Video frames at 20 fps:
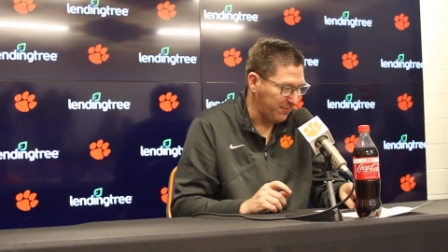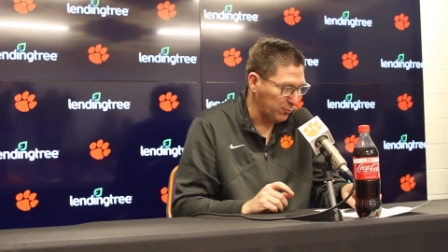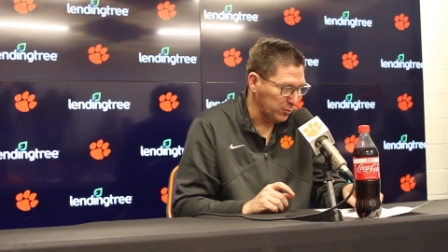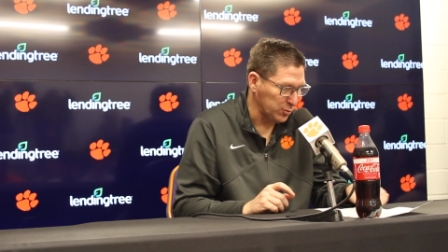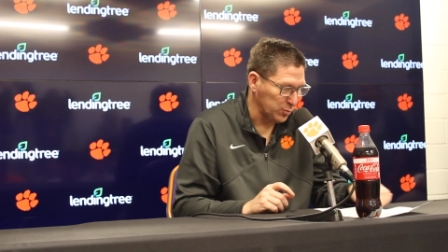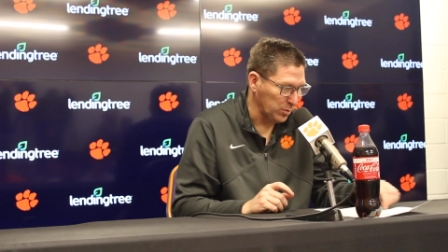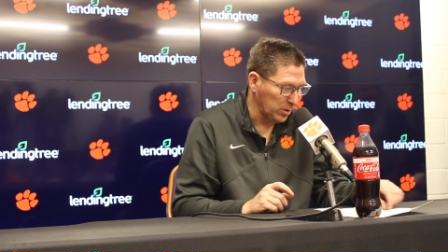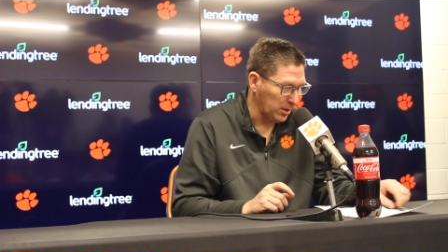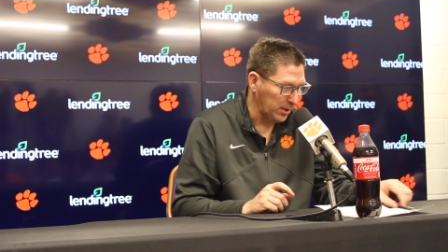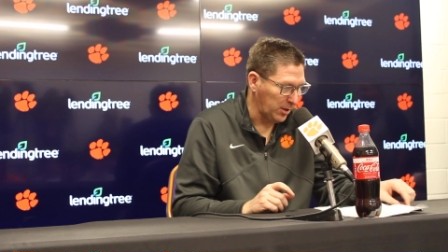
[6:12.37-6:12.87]
It
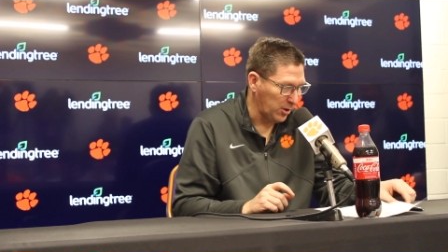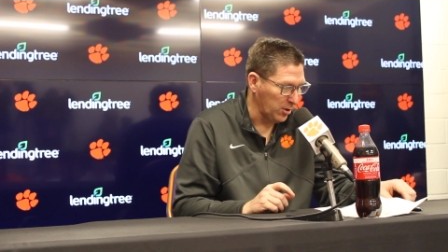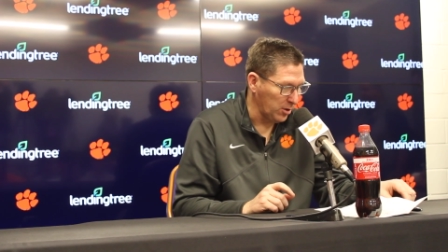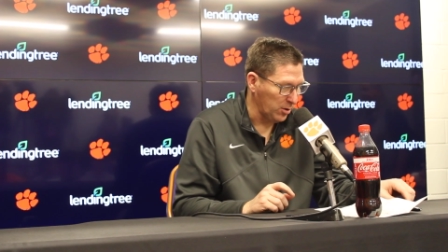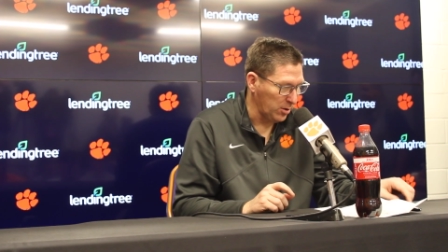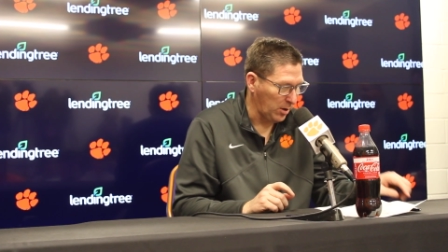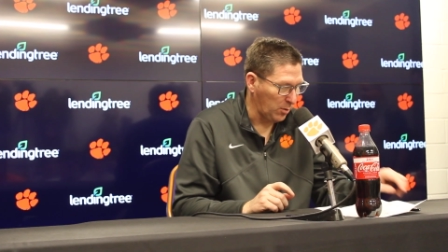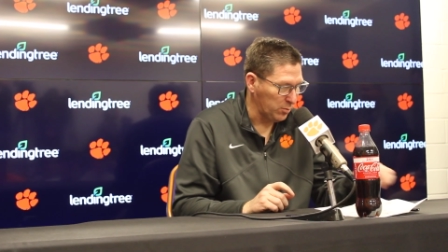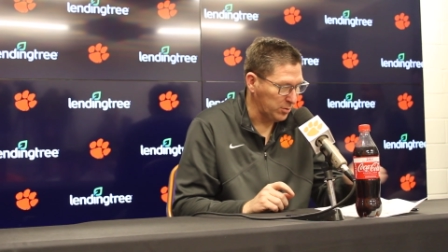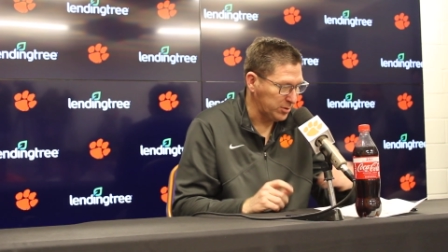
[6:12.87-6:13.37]
was really
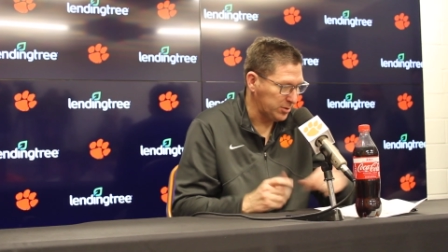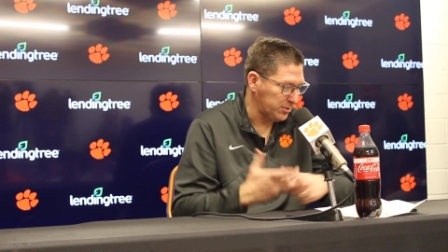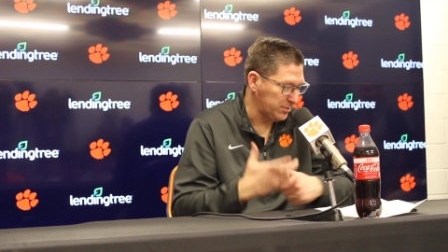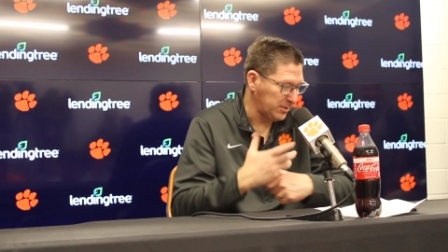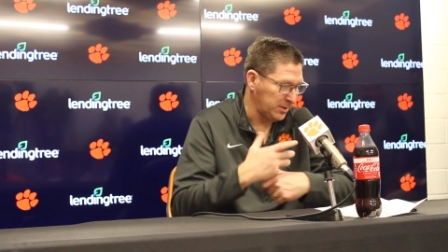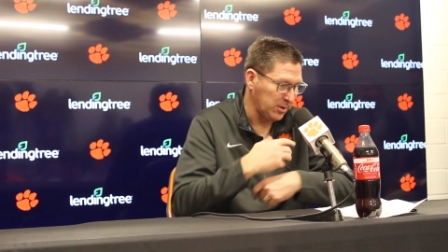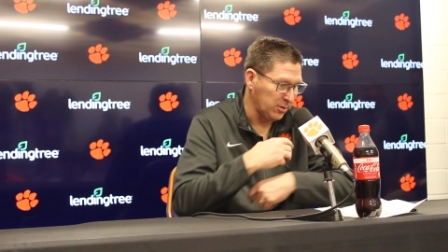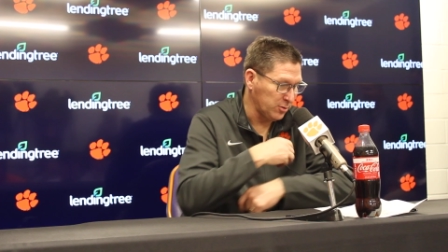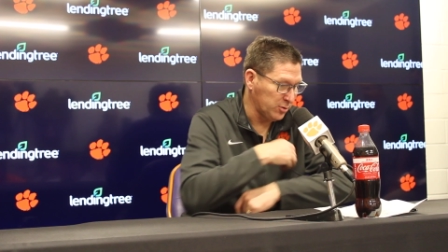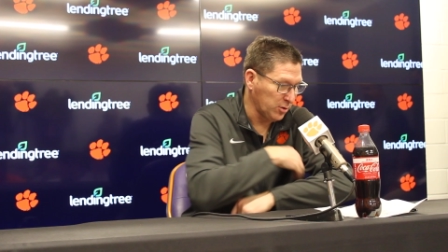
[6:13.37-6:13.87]
good. I wish,
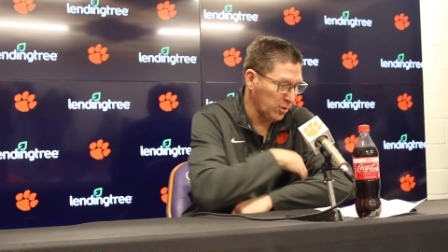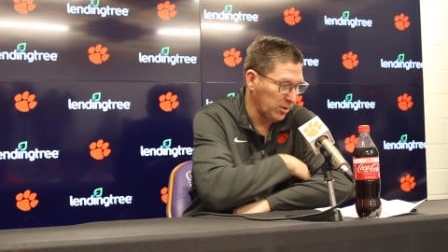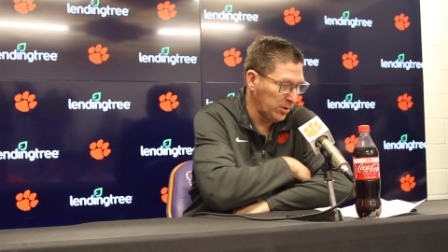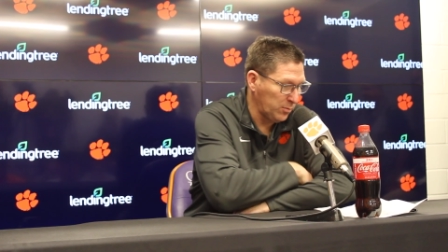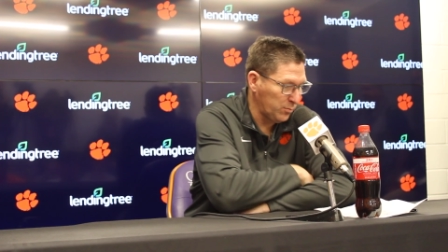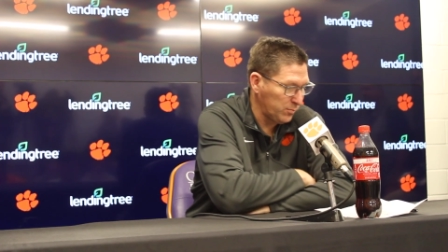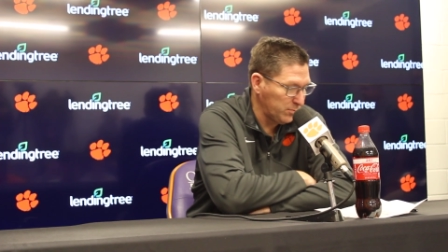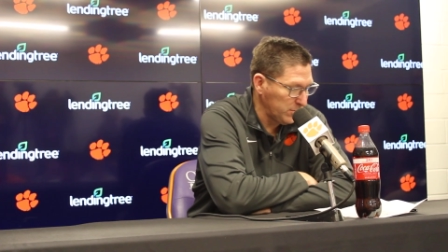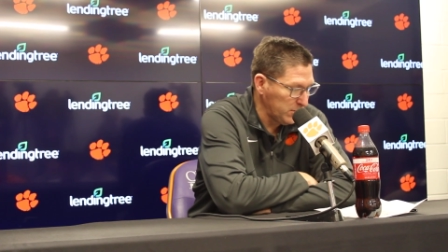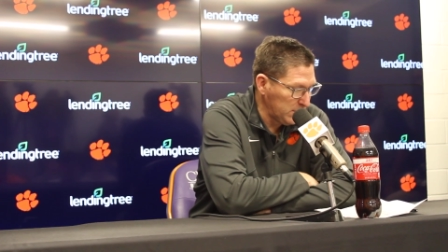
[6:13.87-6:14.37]
you know, certainly
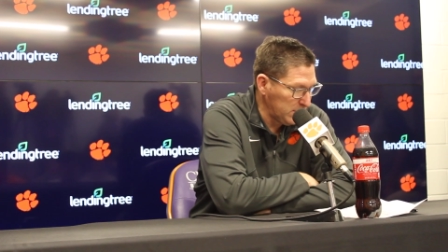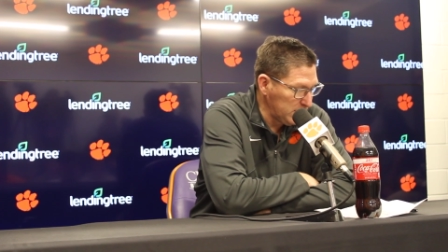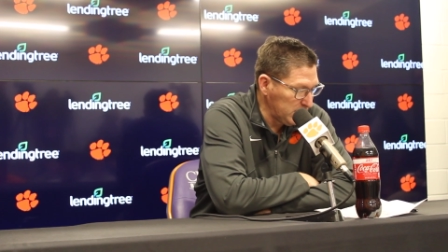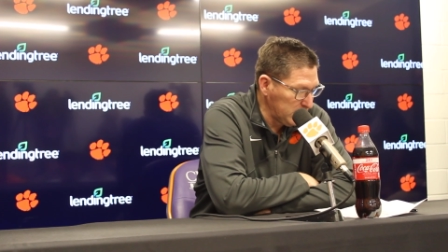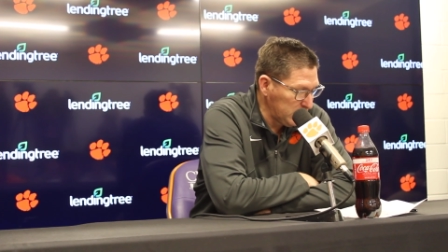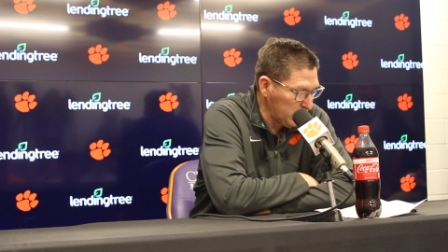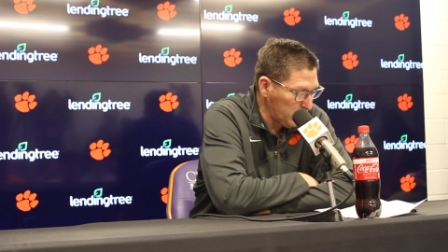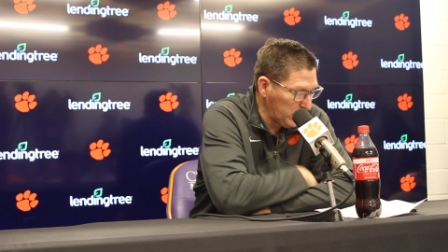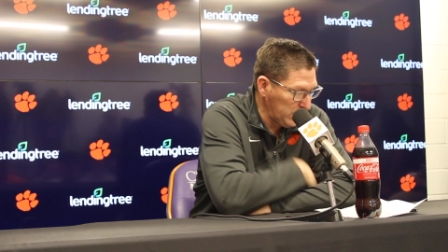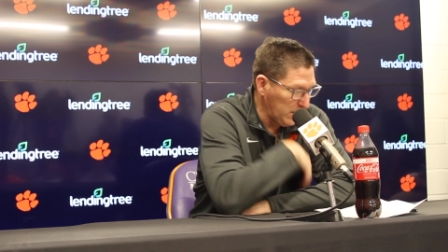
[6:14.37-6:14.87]

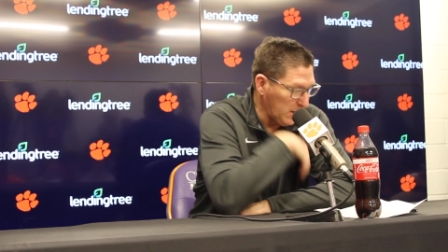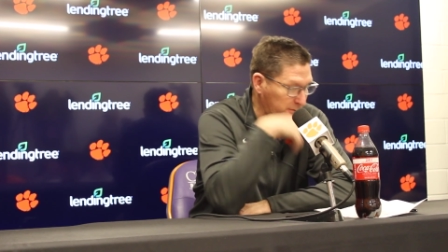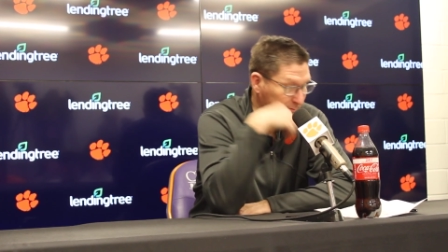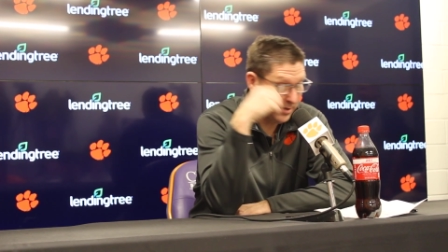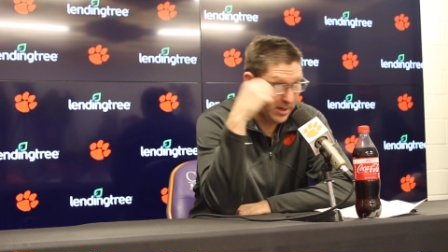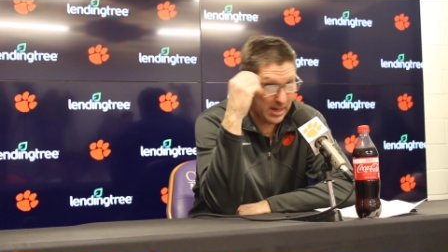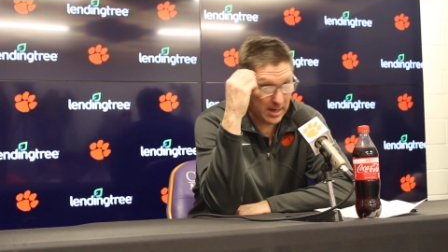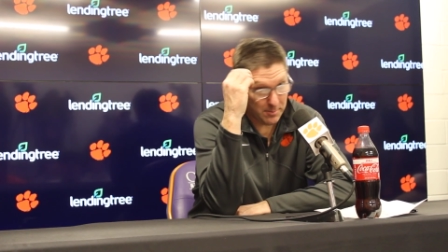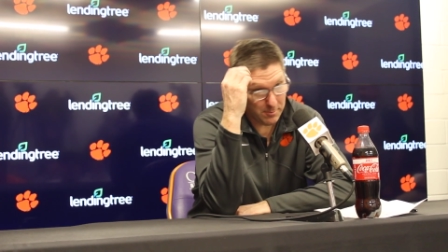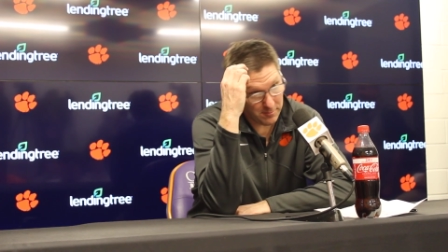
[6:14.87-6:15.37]
we'd love to
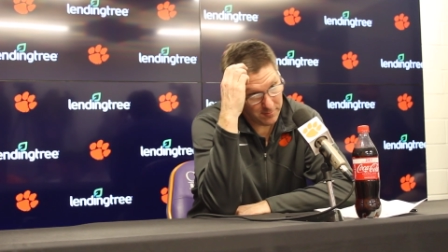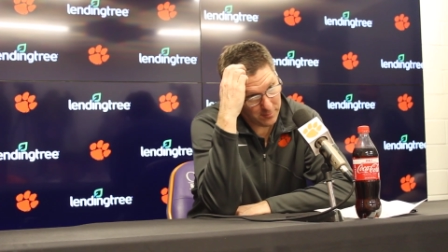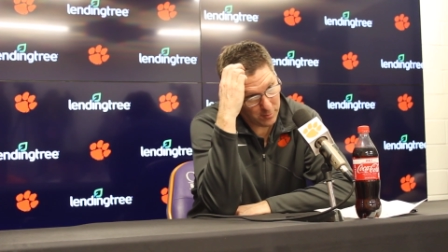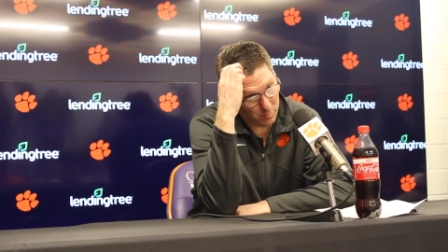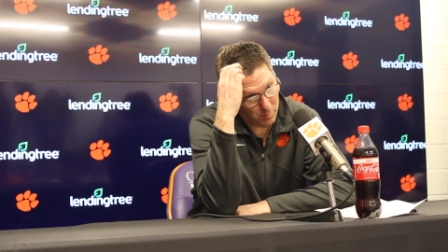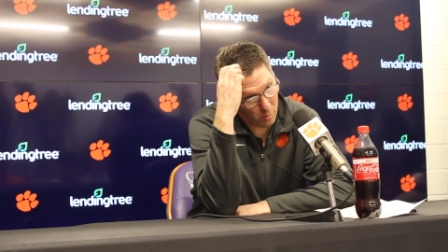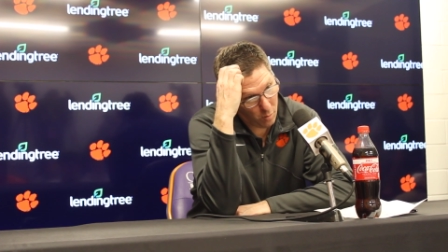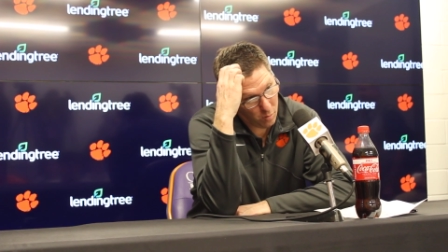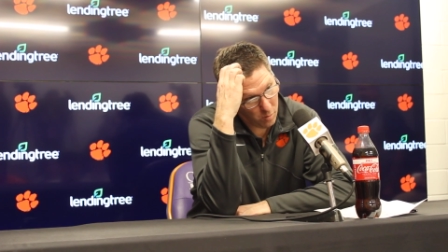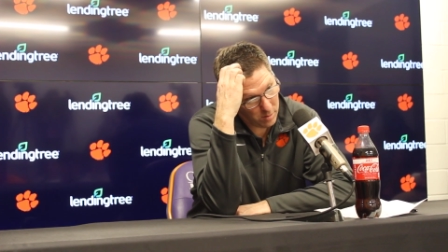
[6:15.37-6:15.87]
get him a few
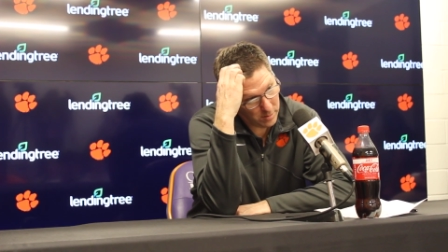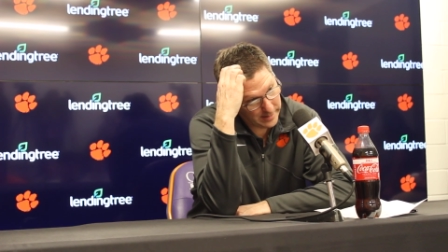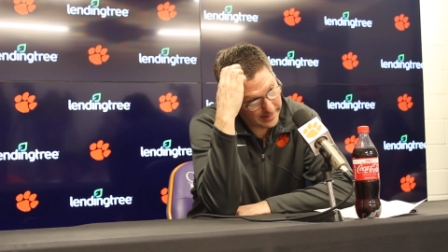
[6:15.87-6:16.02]
more.